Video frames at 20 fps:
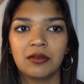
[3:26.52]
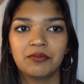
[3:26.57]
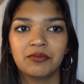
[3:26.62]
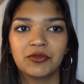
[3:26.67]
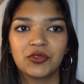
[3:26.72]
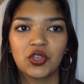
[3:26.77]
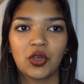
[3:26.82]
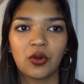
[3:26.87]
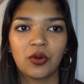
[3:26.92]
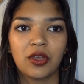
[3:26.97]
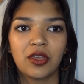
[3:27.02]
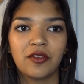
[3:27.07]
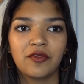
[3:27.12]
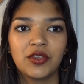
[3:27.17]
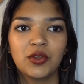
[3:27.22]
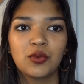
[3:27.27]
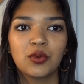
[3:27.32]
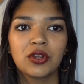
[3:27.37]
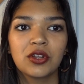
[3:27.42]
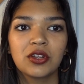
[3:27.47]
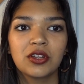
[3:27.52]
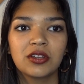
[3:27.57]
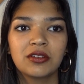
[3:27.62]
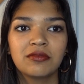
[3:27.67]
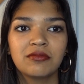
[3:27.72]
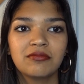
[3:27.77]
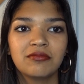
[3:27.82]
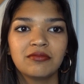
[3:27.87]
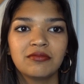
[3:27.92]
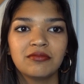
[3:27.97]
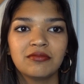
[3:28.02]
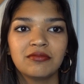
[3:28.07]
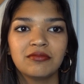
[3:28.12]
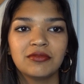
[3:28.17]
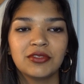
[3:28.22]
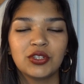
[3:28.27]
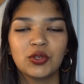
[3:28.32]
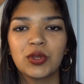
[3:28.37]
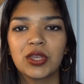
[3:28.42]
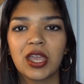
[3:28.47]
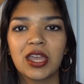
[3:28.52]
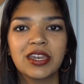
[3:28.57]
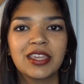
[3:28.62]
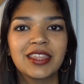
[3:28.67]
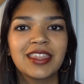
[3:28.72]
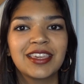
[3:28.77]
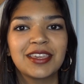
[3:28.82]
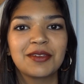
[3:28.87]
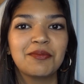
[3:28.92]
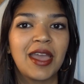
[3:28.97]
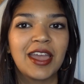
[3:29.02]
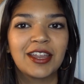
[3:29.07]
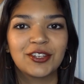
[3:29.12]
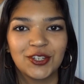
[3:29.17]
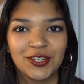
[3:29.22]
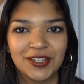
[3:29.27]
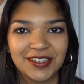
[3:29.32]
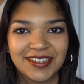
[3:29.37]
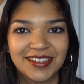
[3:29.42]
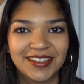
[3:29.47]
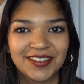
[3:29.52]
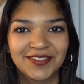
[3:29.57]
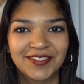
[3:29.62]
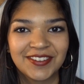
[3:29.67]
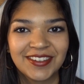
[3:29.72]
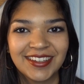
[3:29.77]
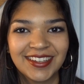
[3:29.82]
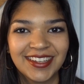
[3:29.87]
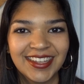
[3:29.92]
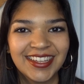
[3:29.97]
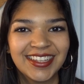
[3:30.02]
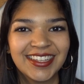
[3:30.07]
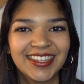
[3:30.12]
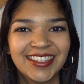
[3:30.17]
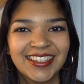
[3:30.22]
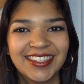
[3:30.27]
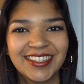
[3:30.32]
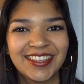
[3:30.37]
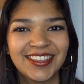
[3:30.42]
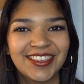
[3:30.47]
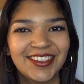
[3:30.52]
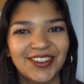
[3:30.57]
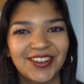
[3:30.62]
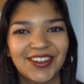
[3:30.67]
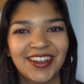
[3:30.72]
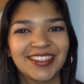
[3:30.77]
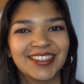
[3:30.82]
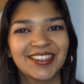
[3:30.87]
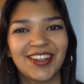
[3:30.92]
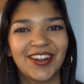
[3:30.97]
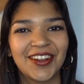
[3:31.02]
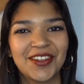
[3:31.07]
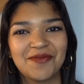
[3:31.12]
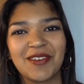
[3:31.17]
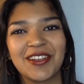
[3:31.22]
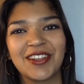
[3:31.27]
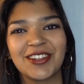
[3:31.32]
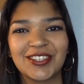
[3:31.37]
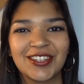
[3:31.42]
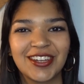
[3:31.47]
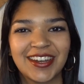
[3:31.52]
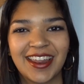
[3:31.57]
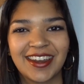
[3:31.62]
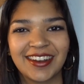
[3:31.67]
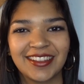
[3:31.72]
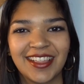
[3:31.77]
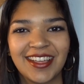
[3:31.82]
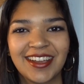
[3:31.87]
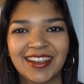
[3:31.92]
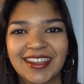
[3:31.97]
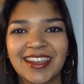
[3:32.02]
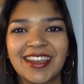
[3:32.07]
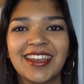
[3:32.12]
So if you were doing anything imaginative, you're sorry, but you're shit out of luck.